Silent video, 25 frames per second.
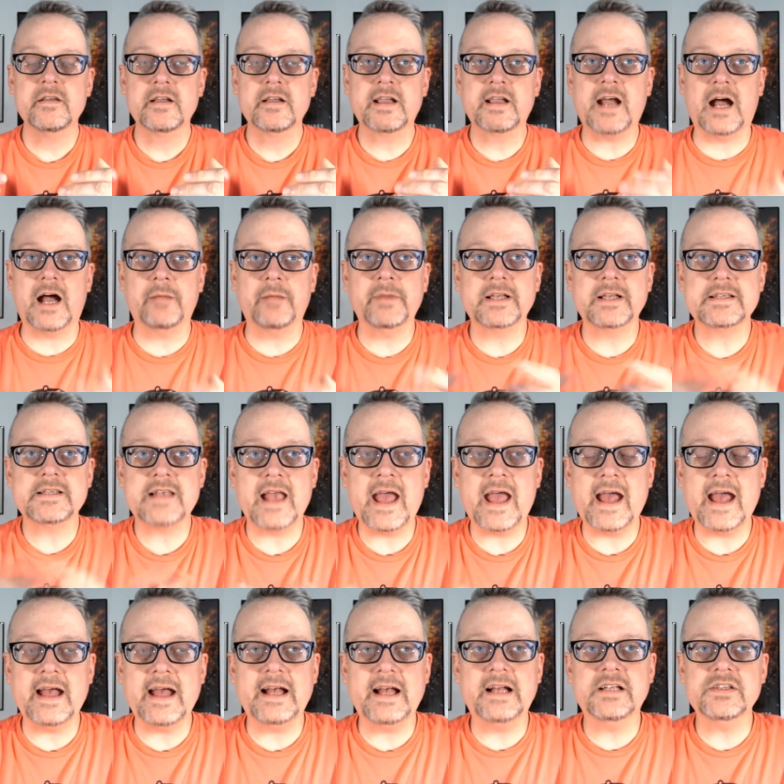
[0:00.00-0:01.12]
comics
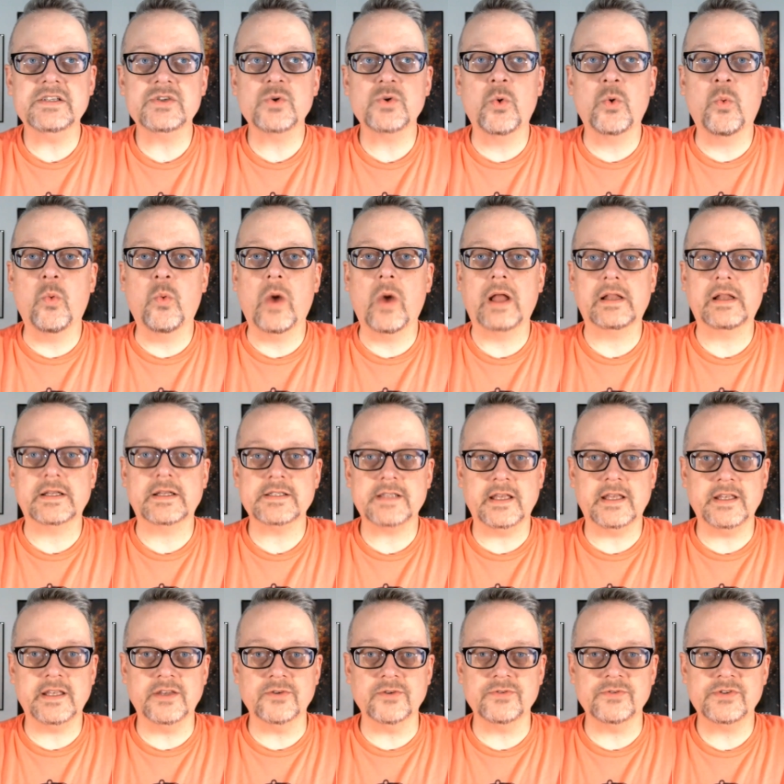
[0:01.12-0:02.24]
as well as they
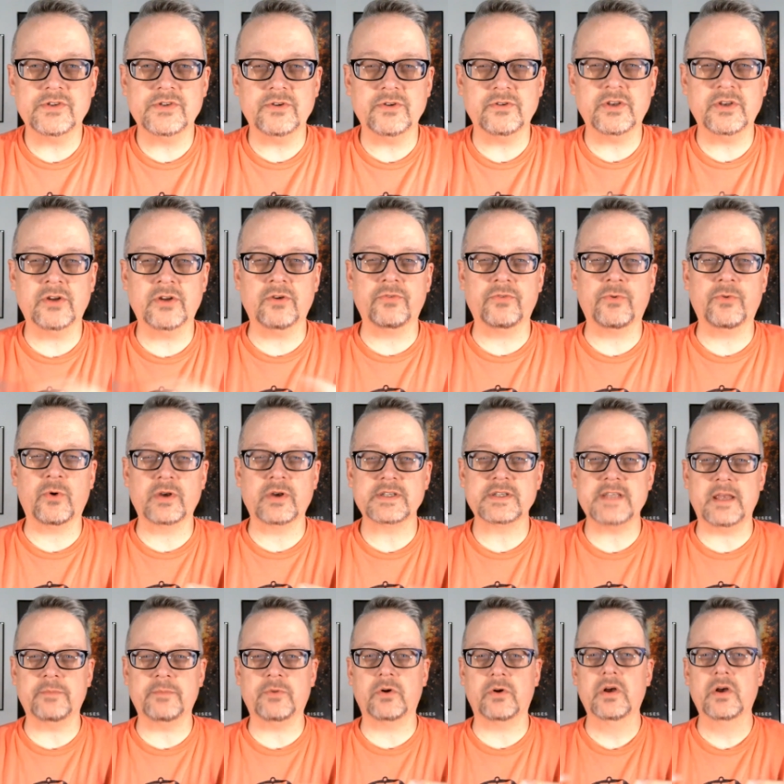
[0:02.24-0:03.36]
used to. You know, for
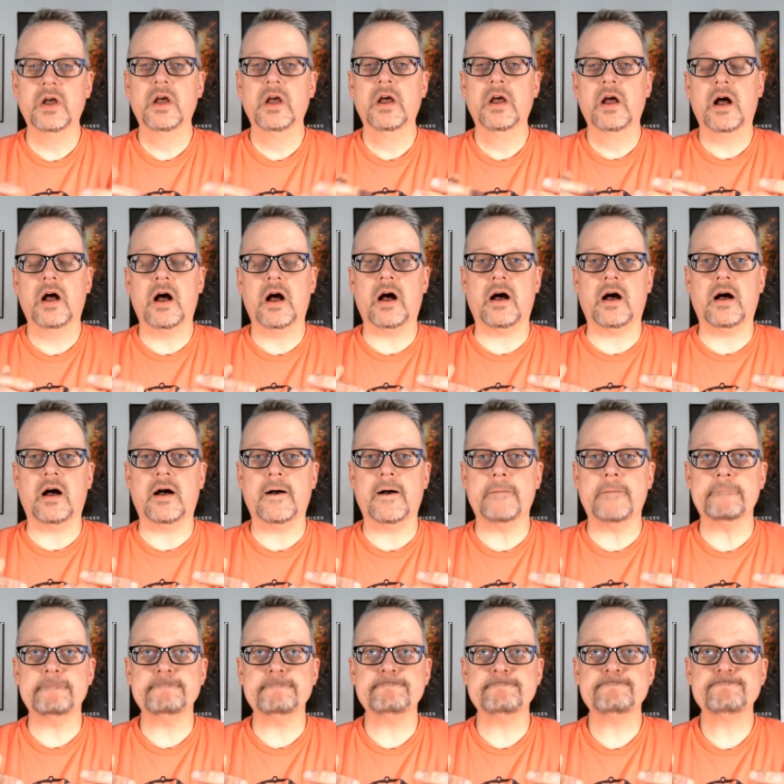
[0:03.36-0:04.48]
example,
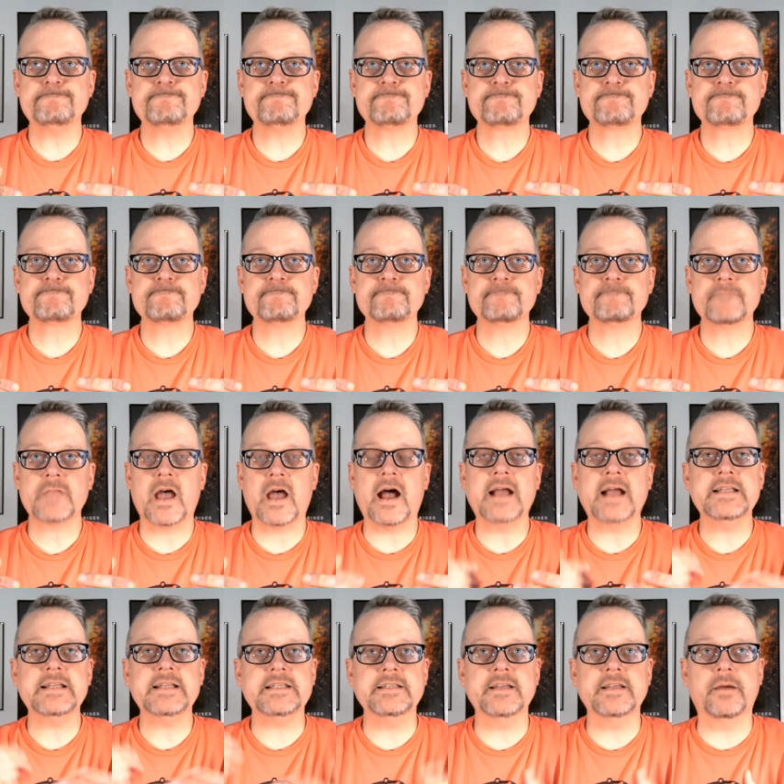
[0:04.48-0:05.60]
um,
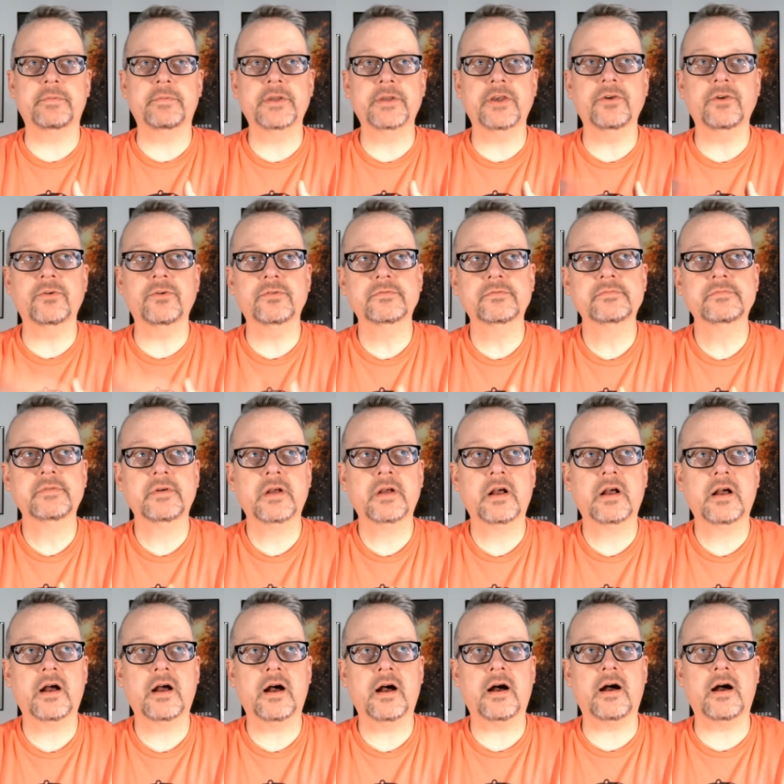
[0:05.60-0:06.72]
IDW
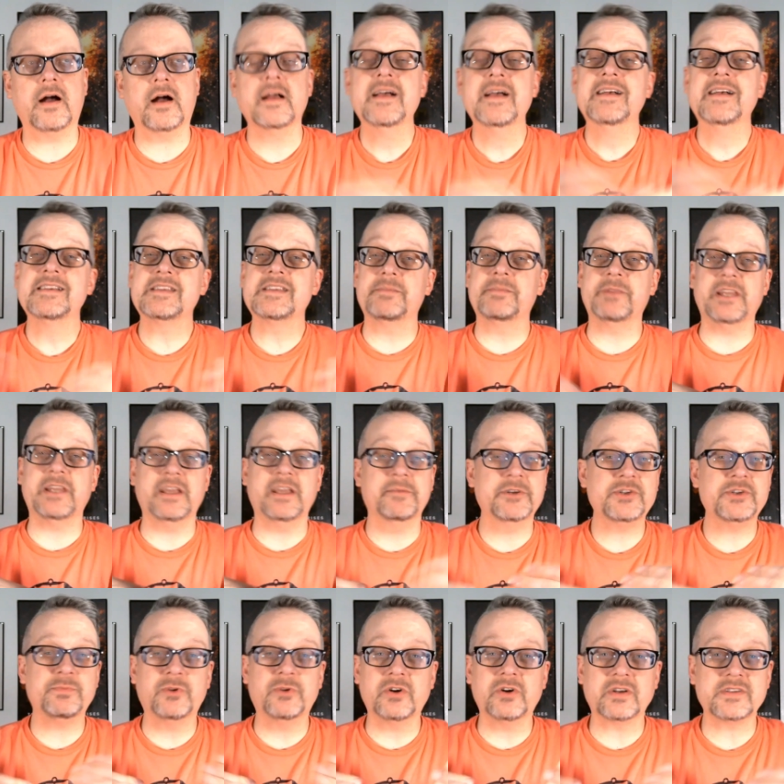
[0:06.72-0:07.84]
uh, some of the
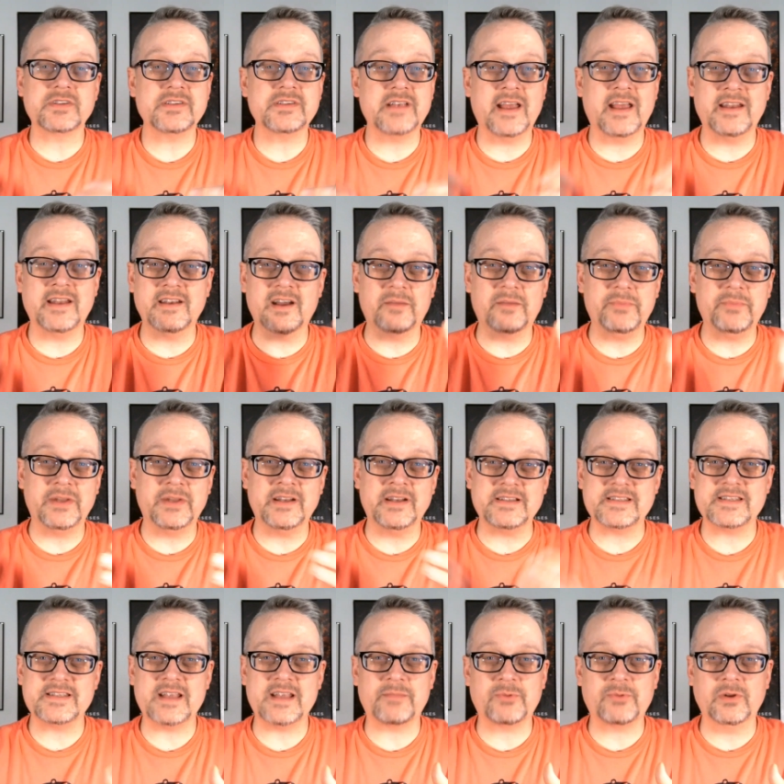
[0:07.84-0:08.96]
image books end up in a
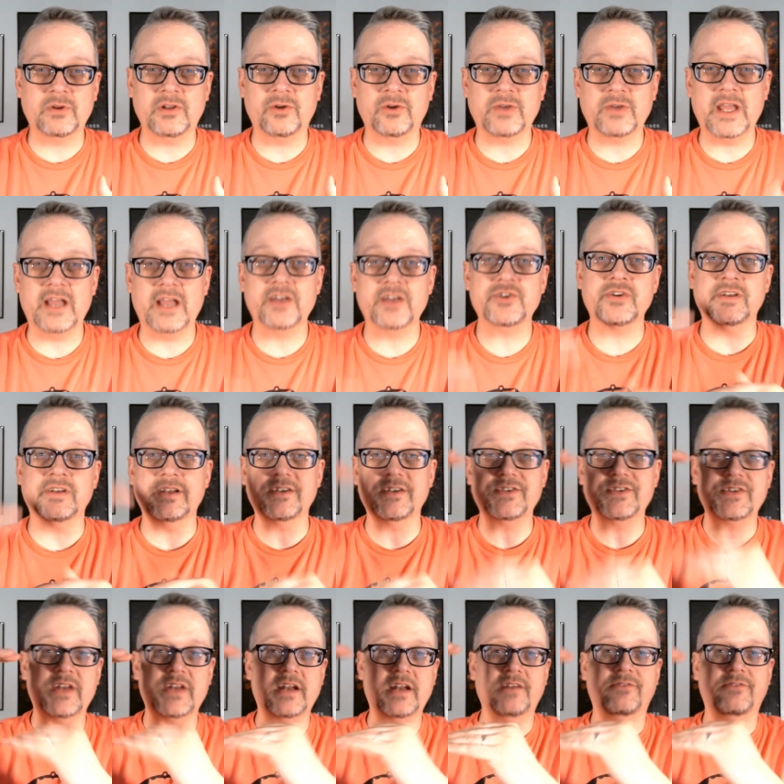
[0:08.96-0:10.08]
separate location
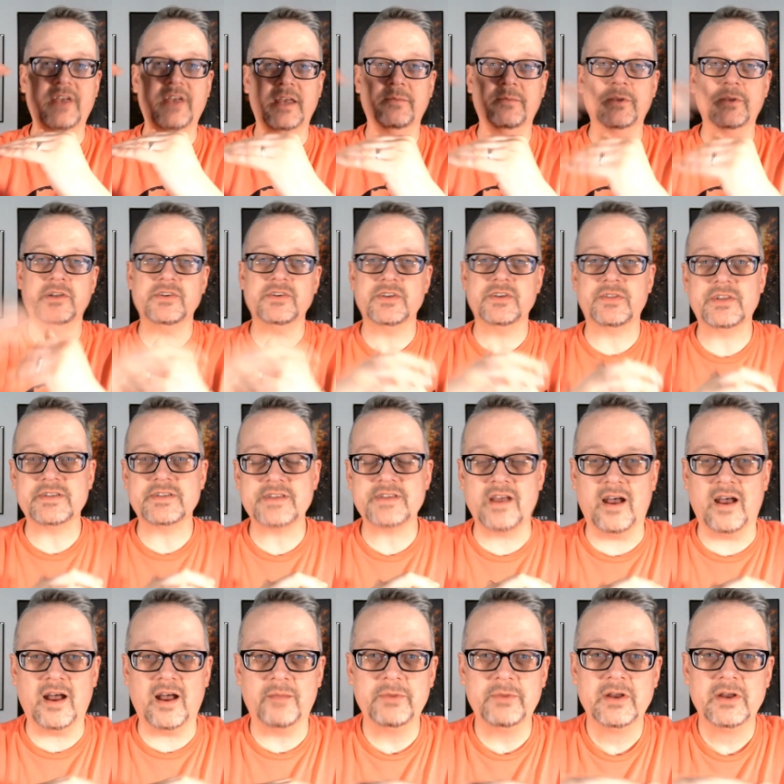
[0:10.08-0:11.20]
instead of image at the
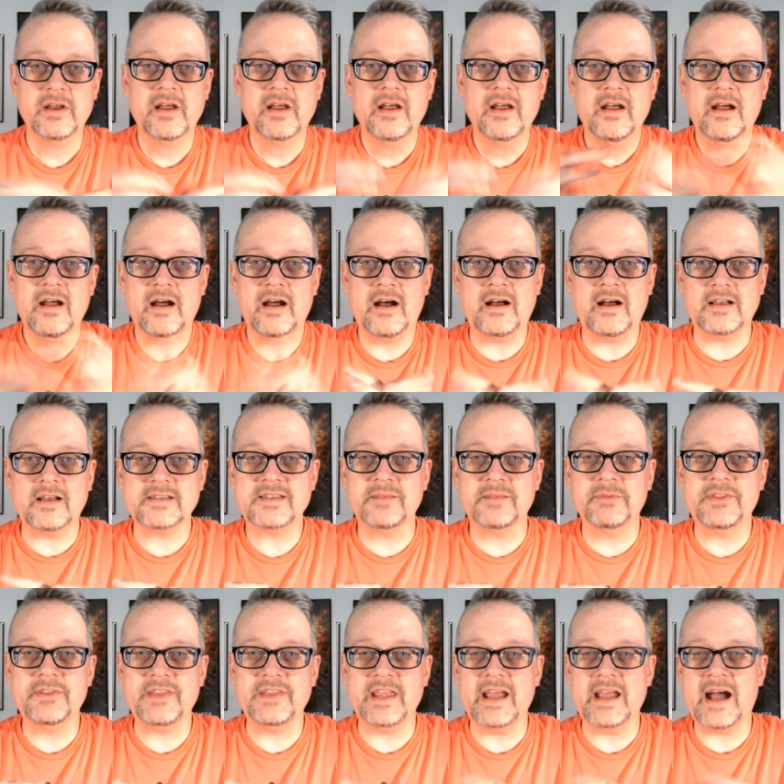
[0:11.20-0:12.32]
top. Uh, some
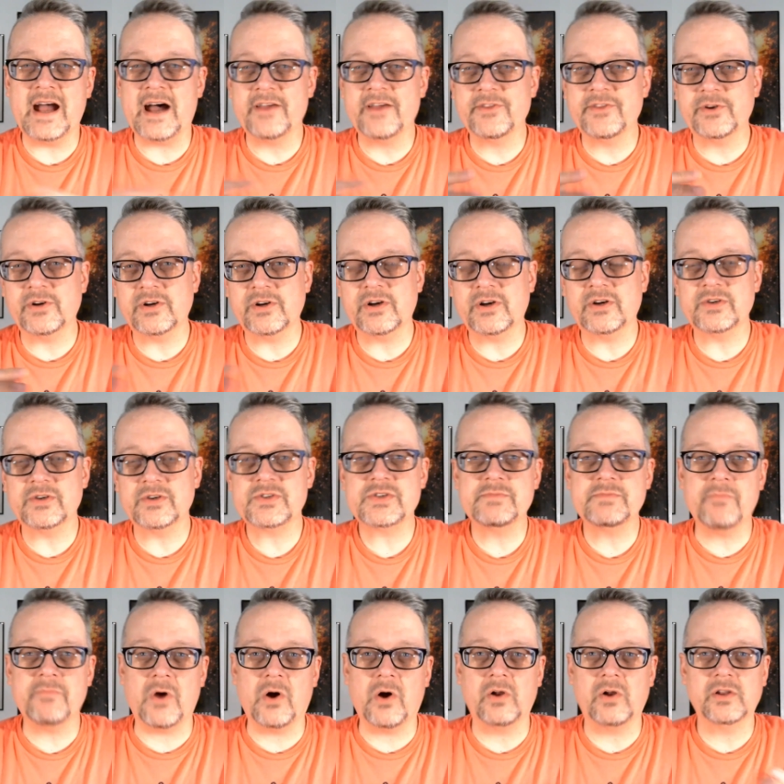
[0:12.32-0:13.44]
of the other
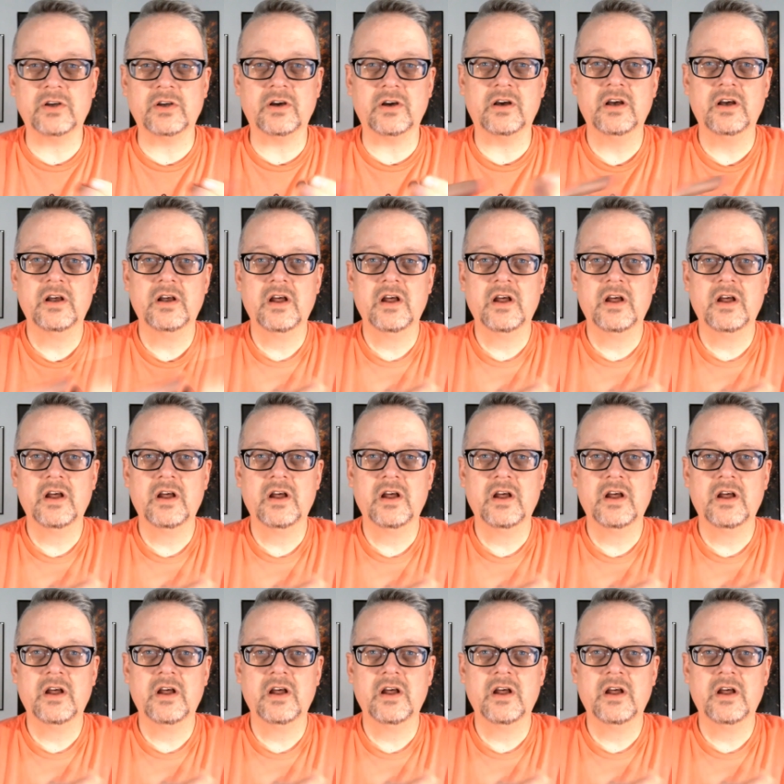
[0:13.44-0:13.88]
smaller